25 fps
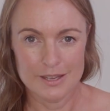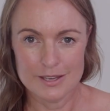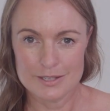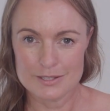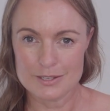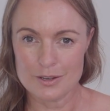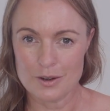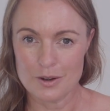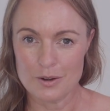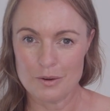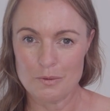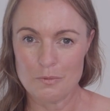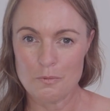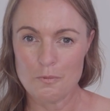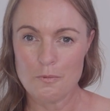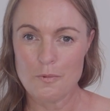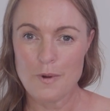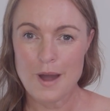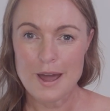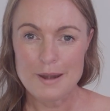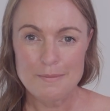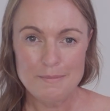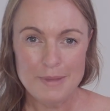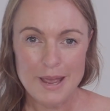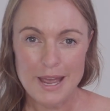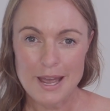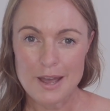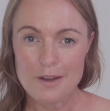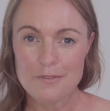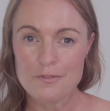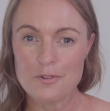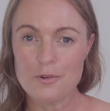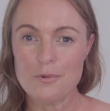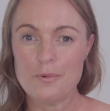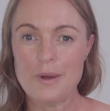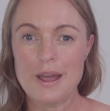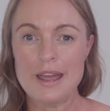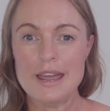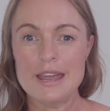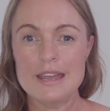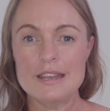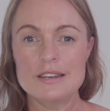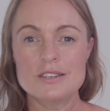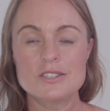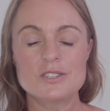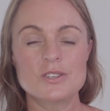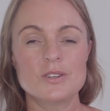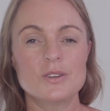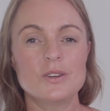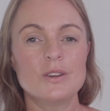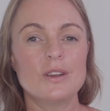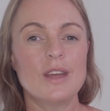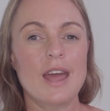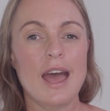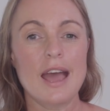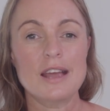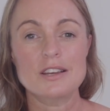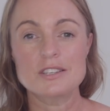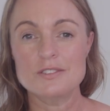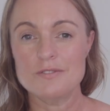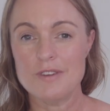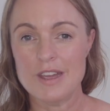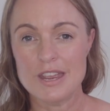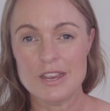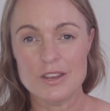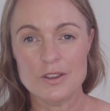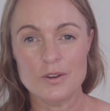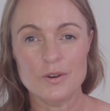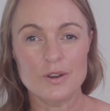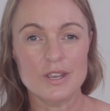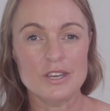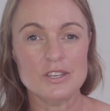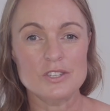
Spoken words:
So, one powerful way to activate your